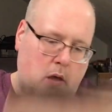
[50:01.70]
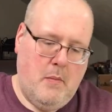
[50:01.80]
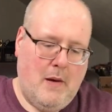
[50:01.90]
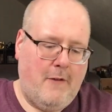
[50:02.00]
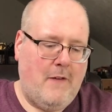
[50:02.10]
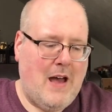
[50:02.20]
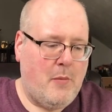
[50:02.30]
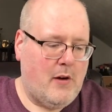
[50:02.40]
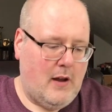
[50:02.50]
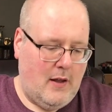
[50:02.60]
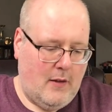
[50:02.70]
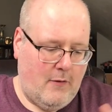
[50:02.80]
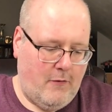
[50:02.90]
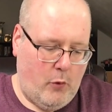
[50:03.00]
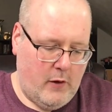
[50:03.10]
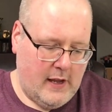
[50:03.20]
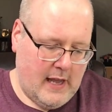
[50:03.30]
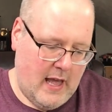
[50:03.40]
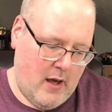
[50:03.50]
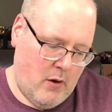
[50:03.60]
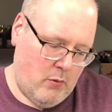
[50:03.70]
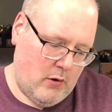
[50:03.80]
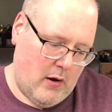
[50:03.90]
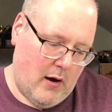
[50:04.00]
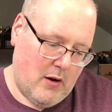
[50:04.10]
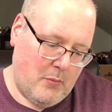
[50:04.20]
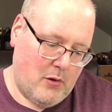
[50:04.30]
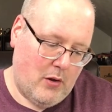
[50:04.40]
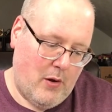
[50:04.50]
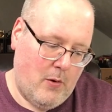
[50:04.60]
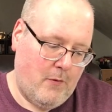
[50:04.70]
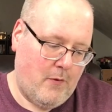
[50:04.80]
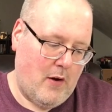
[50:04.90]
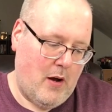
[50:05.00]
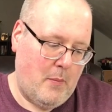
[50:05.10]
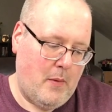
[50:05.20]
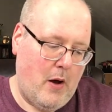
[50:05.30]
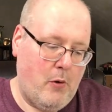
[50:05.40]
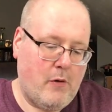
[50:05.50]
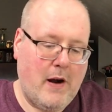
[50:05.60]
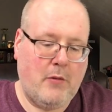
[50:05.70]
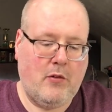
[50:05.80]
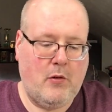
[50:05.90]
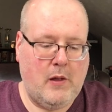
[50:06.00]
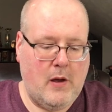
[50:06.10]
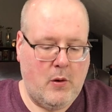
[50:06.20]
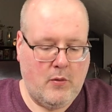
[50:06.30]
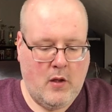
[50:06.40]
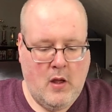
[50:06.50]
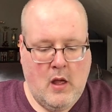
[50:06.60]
My fabric is 40 count Autumn Glow from Oak Crown Studios.